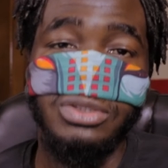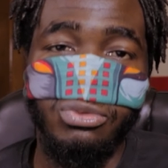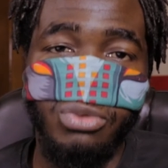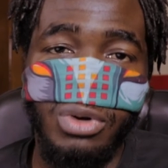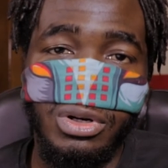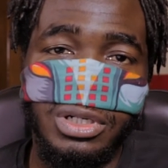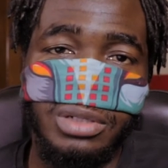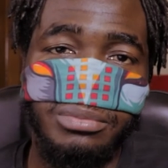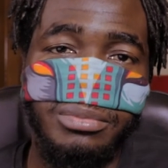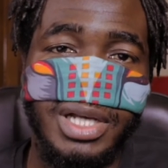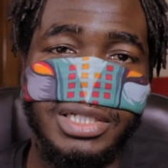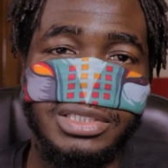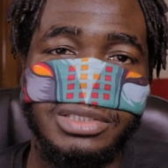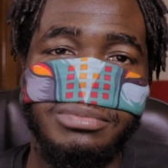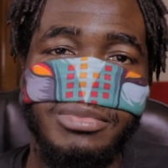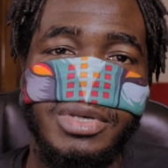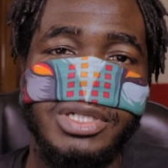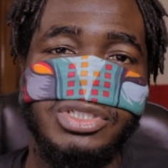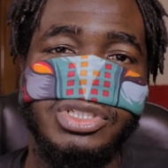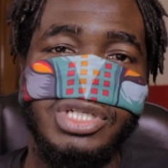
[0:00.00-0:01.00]
are welcome back
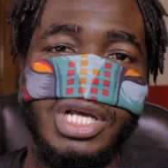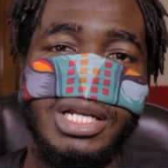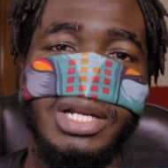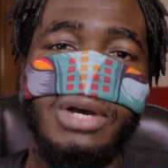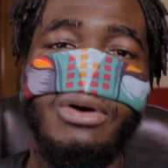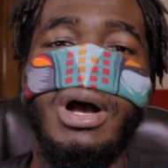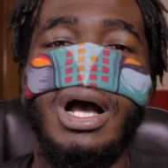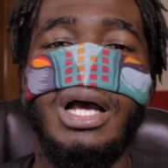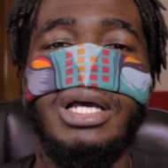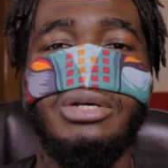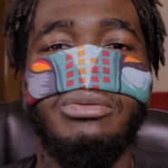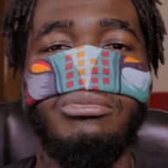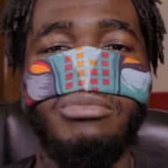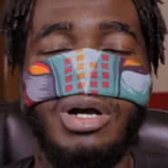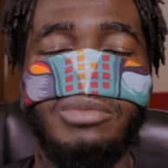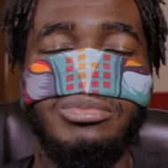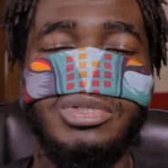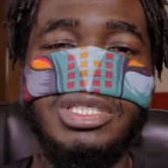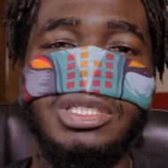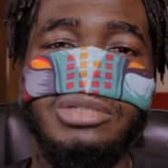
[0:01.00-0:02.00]
to my channel. I am
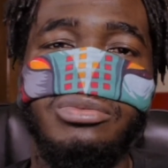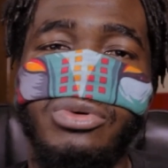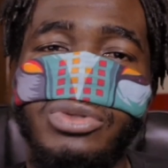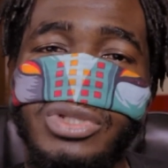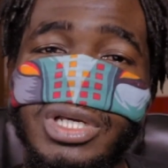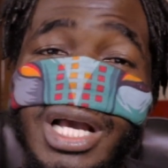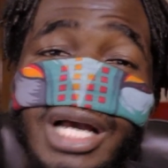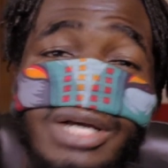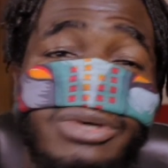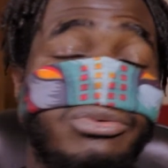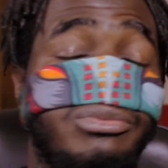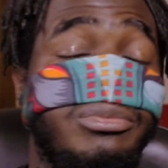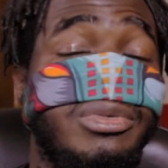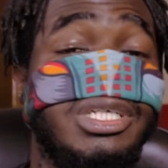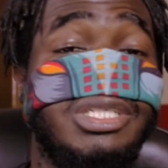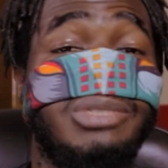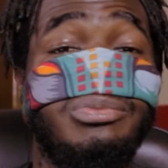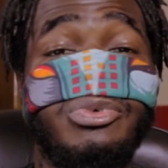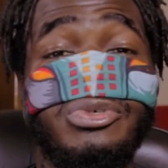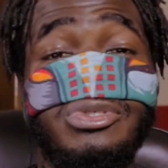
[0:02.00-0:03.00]
Bobby Ebo, the guy who
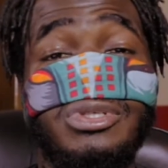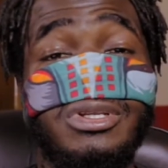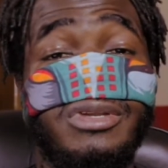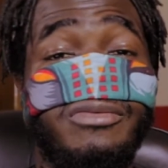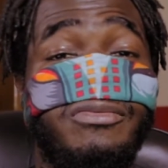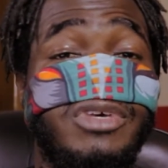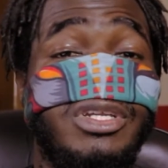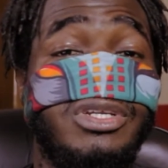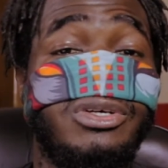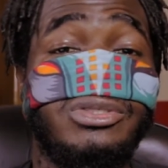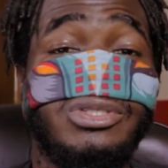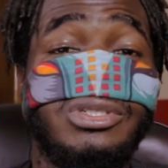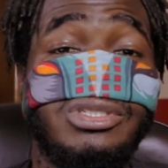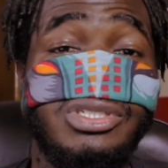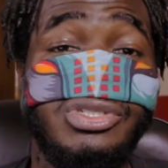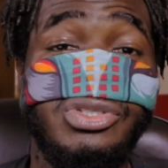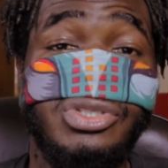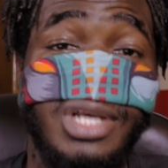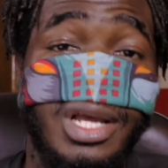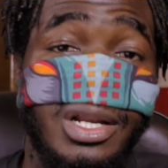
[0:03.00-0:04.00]
makes most of the videos on
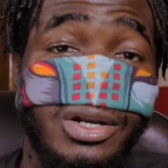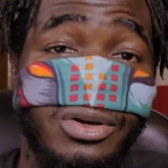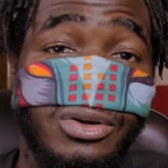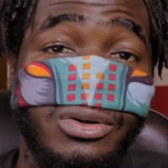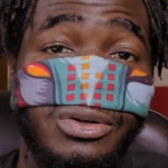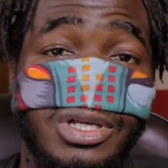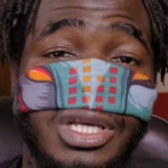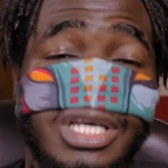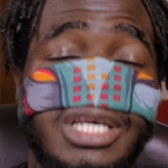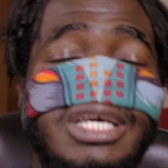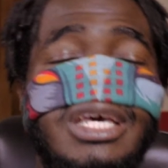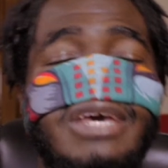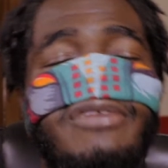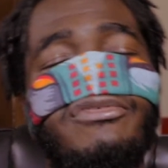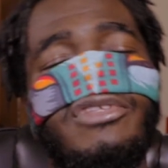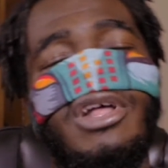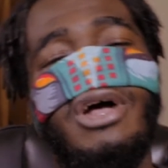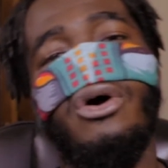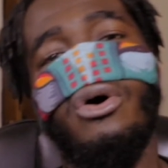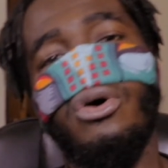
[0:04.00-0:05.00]
this channel,
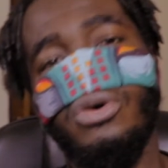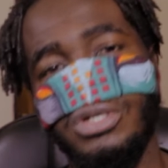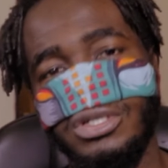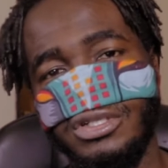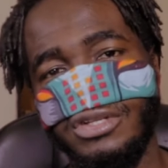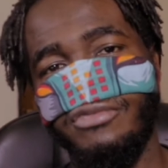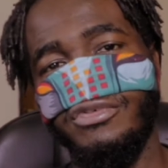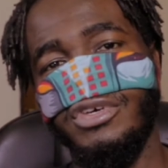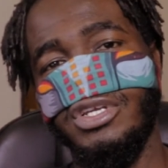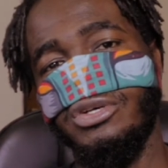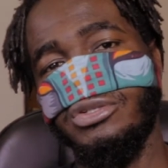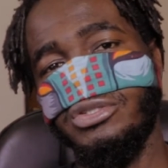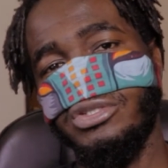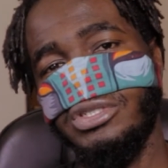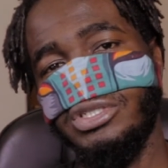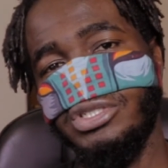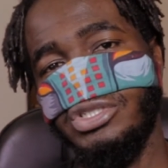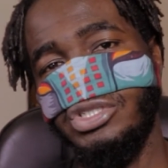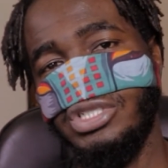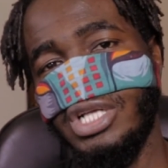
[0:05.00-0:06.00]
if not all of the videos
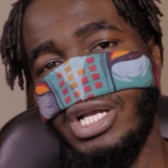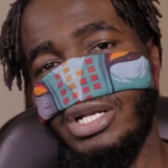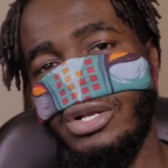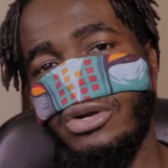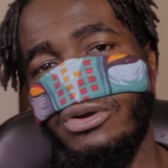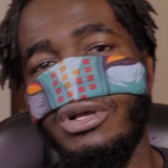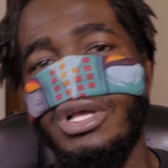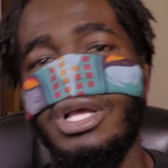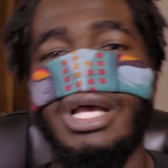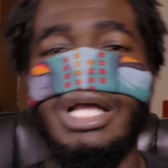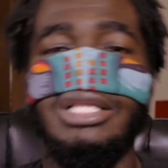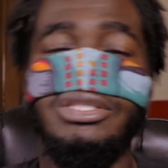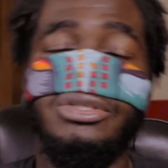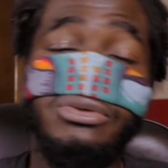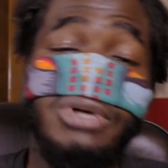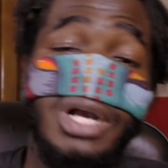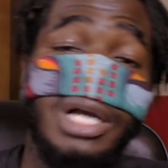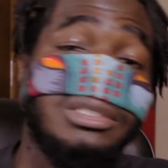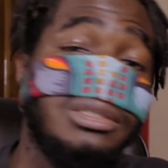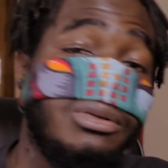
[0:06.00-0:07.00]
on this channel. And
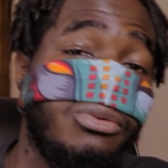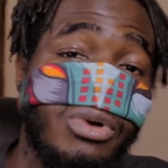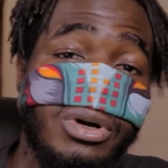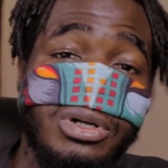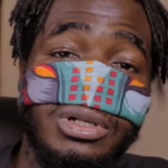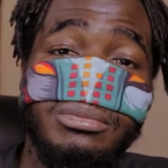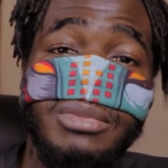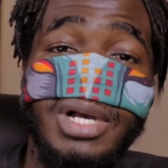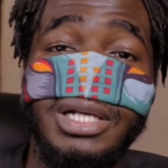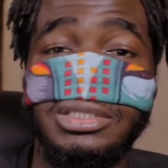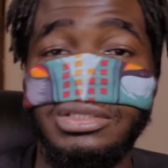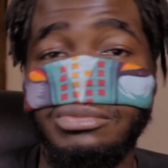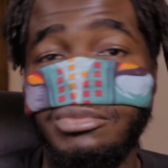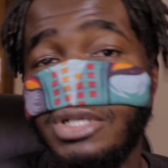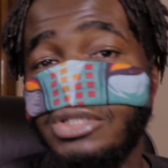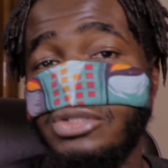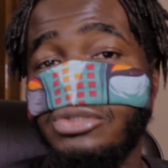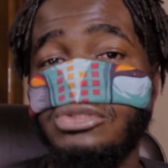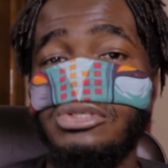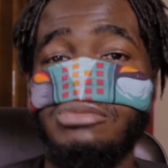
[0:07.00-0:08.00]
you guys are welcome back to
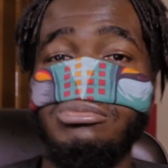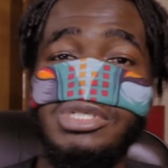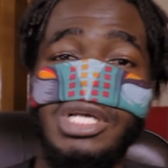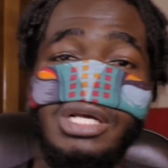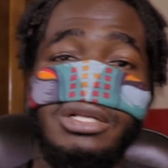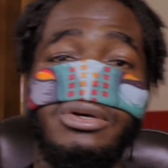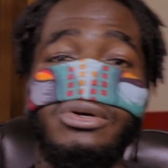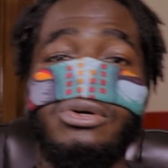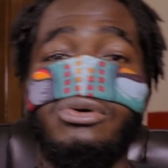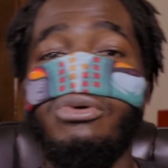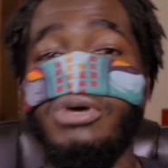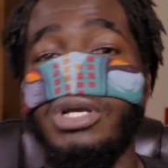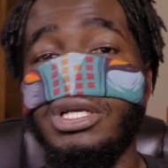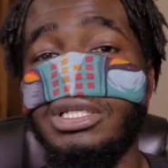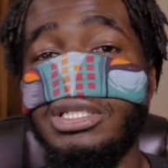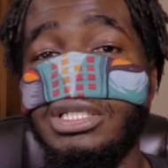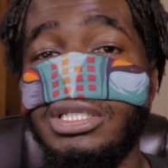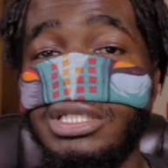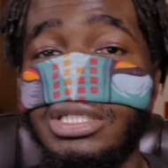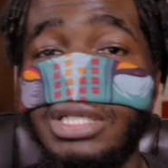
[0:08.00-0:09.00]
my YouTube channel.
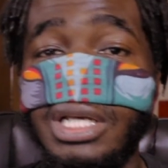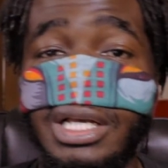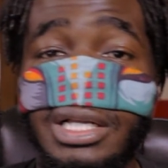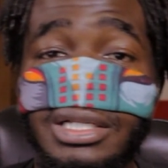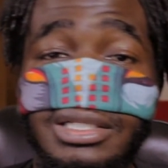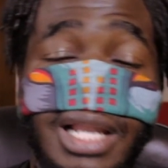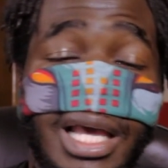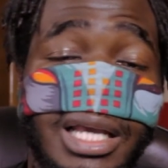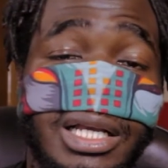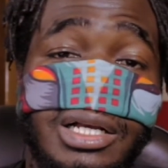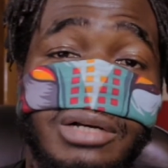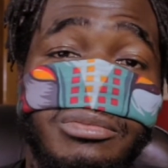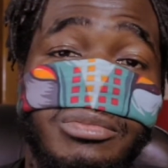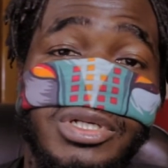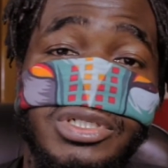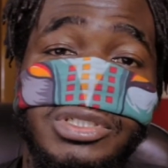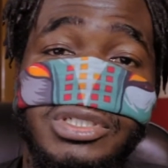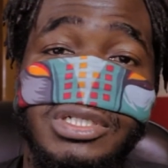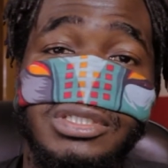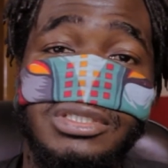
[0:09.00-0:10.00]
Quickly, like,
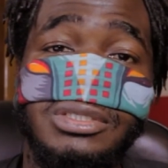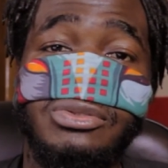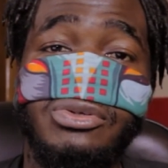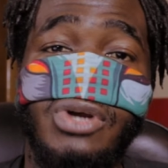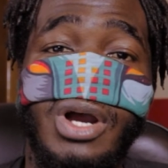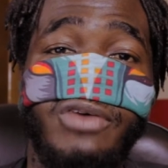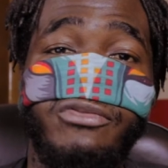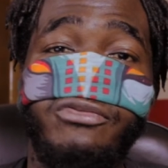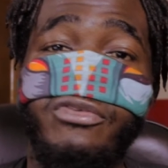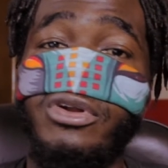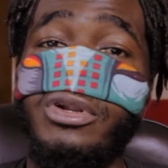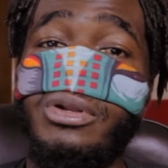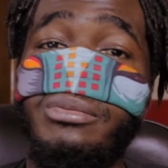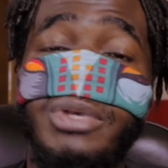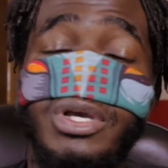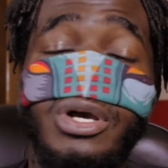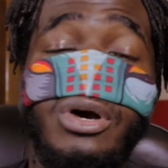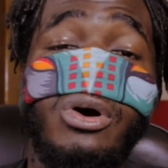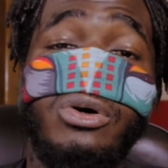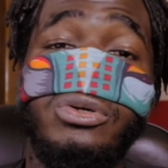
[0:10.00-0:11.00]
comment, share, subscribe, follow
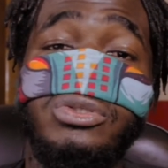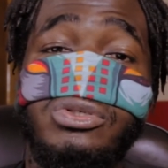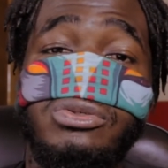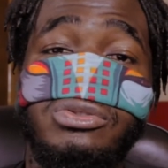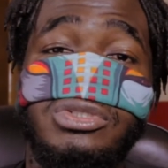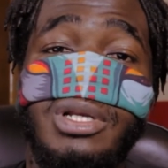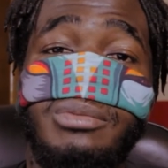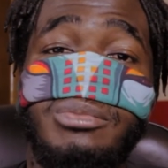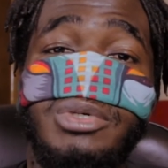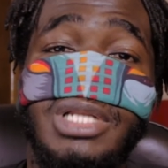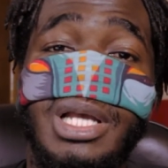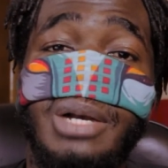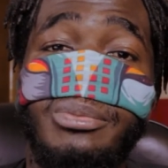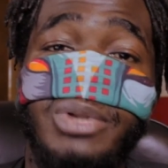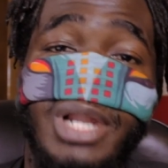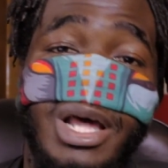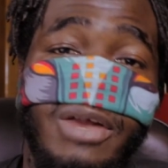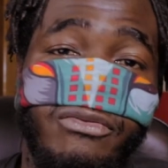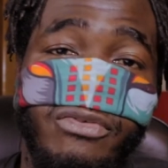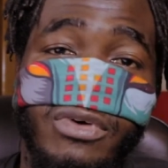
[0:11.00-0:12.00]
me on all social media
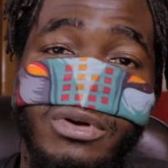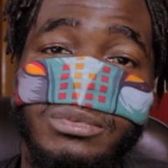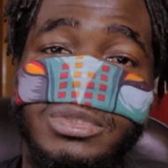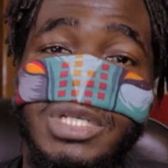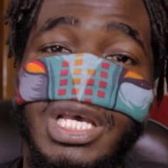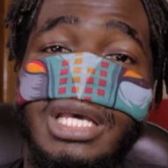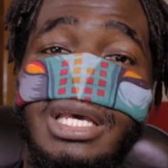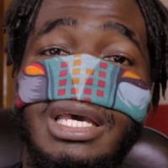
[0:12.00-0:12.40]
platforms.